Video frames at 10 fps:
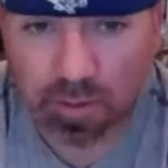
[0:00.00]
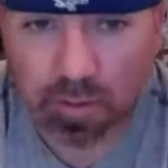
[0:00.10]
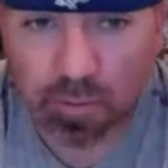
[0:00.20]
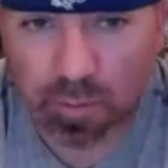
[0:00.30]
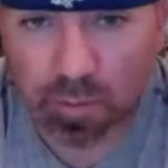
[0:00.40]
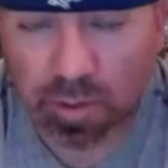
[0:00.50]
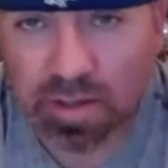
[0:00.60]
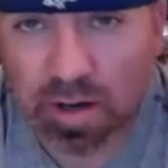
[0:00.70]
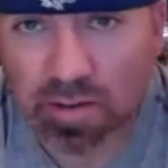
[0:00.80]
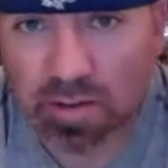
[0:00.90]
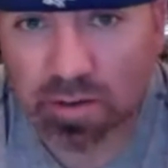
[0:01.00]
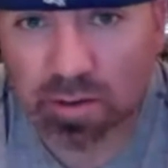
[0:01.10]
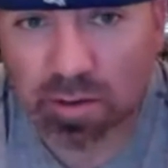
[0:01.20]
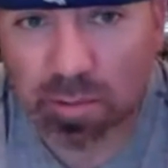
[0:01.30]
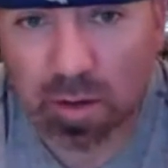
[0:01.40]
We talked earlier
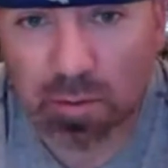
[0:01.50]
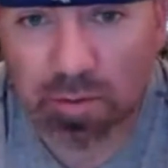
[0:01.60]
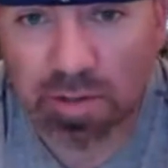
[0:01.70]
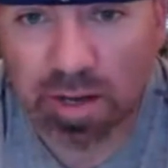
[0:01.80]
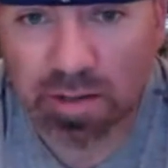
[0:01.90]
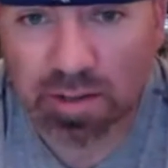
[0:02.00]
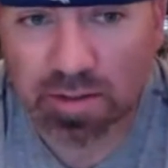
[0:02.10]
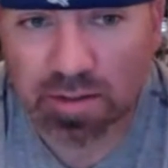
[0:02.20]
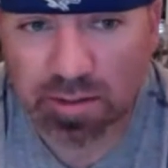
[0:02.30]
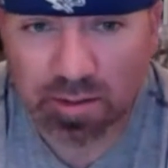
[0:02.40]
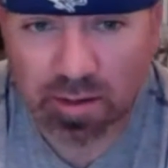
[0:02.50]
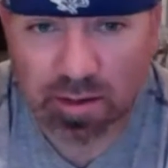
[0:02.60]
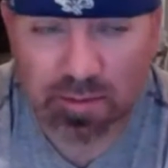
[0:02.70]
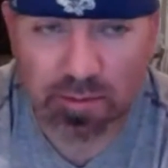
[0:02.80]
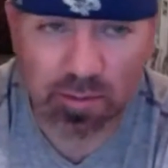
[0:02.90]
about rotations, and
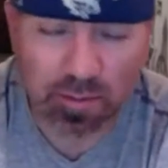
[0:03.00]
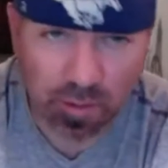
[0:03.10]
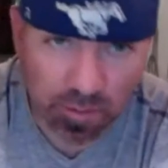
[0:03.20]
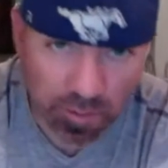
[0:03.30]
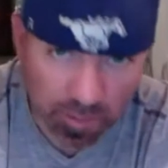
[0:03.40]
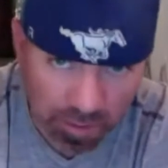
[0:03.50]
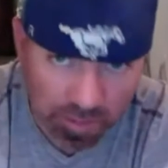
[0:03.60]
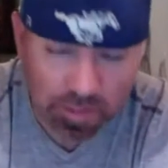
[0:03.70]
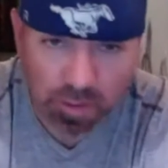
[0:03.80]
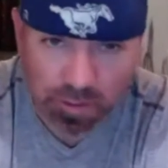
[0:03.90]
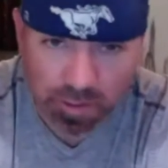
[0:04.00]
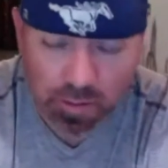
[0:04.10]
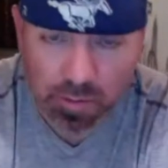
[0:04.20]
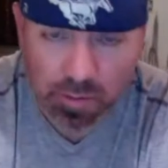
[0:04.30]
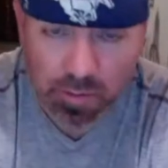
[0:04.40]
it's early in the year where you got
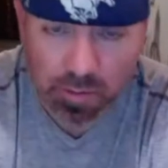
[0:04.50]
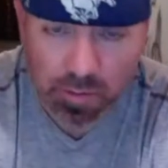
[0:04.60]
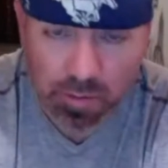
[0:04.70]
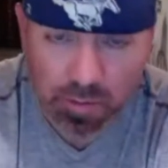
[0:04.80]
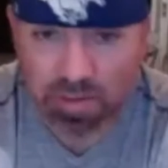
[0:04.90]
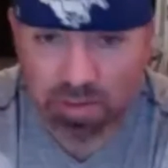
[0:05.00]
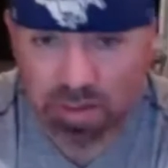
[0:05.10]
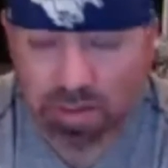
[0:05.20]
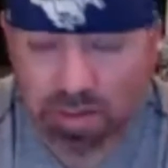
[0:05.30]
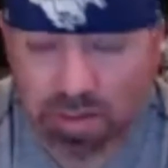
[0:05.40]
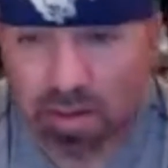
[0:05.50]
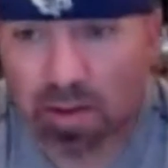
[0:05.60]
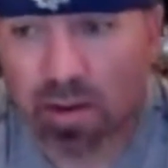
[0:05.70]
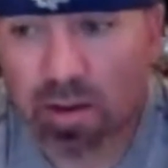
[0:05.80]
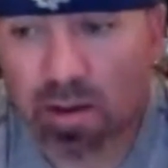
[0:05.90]
to figure out rotations.
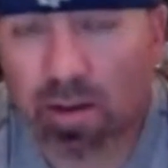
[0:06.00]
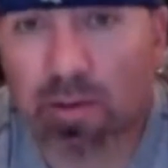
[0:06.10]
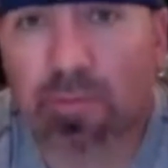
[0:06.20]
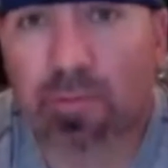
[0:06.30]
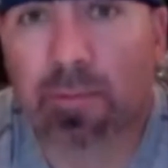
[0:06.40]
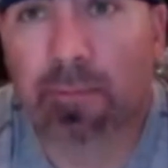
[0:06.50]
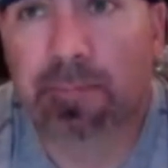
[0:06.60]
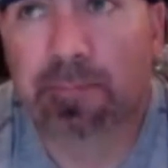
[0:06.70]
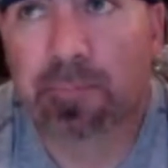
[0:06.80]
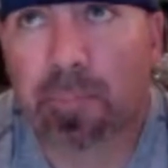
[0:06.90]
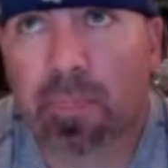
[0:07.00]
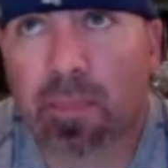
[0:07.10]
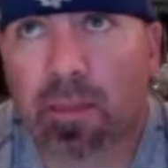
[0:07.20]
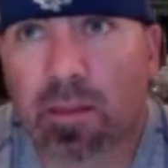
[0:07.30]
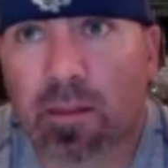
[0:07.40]
If
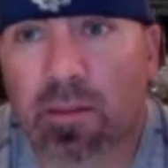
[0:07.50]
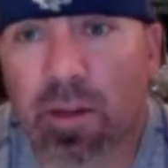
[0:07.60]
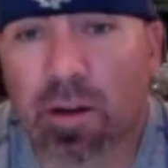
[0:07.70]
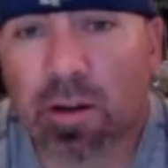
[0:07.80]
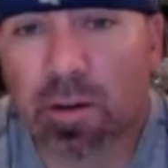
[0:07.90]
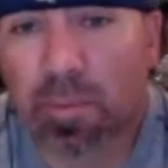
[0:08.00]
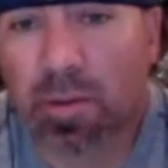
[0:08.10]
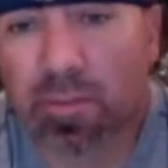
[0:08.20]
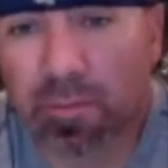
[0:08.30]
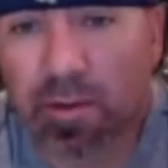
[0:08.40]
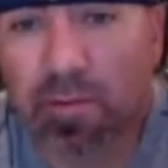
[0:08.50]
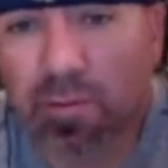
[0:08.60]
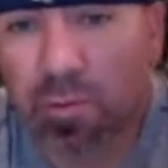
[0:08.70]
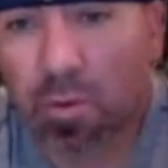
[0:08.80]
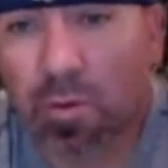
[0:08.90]
they're gonna play, if New
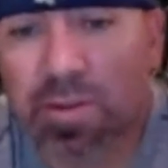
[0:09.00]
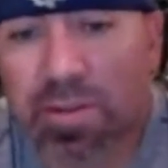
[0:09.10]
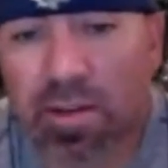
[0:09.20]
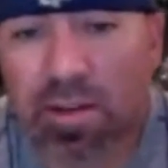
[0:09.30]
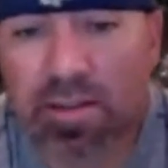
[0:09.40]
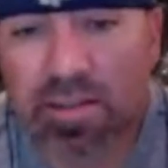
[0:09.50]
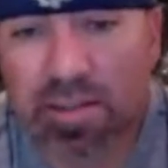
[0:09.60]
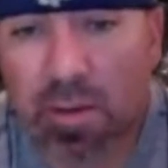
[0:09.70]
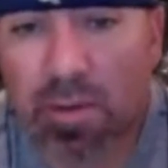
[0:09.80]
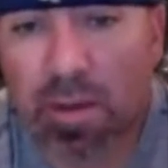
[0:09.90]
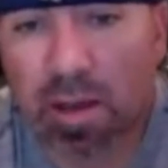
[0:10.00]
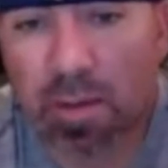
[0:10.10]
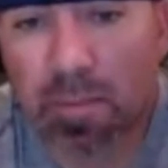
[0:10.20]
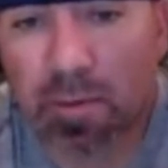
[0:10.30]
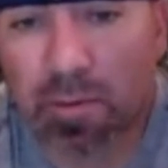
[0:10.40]
Orleans is gonna stay with an 8-man
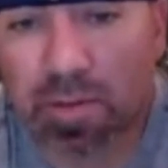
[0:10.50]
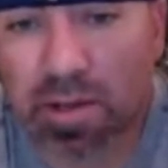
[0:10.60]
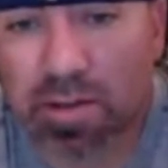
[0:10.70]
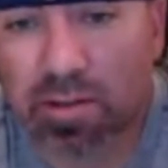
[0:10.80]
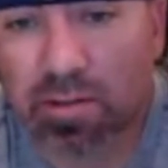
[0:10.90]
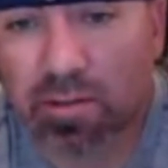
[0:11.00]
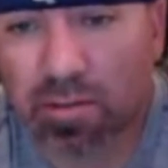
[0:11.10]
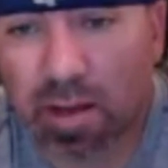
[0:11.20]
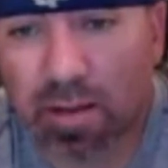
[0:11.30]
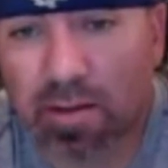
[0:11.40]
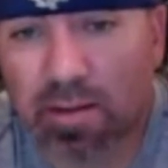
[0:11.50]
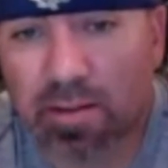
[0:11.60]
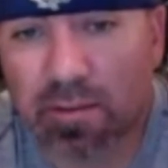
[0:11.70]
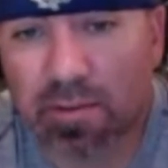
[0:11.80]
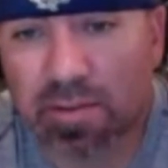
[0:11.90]
rotation, Anthony Davis
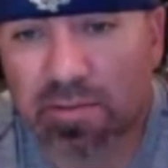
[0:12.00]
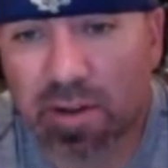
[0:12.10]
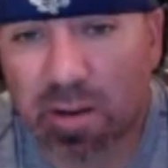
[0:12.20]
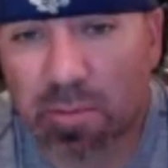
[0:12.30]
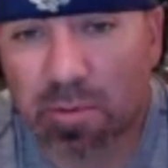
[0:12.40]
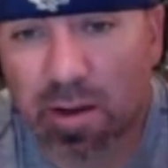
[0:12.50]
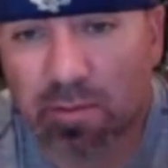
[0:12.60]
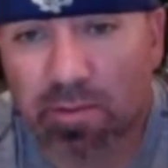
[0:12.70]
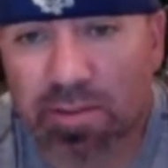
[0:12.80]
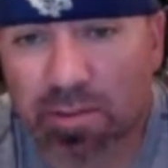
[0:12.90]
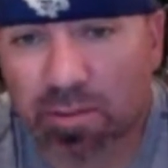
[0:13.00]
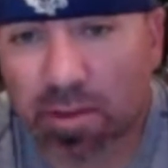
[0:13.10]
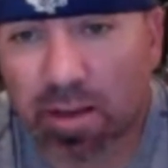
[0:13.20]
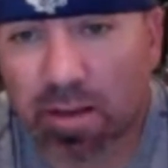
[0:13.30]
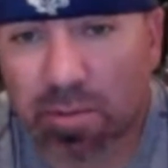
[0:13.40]
is viable every single night
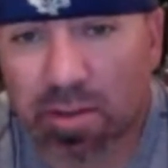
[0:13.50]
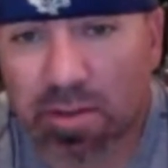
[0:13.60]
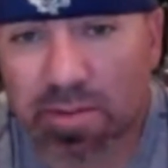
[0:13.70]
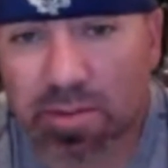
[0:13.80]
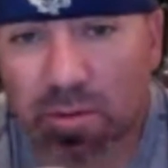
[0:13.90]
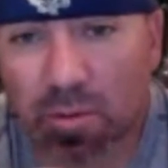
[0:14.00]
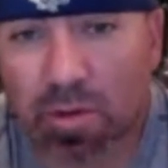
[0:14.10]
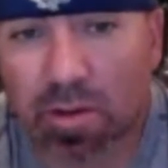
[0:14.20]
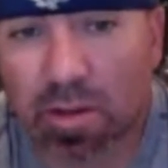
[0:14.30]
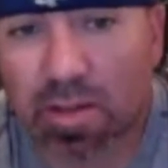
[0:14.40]
because he's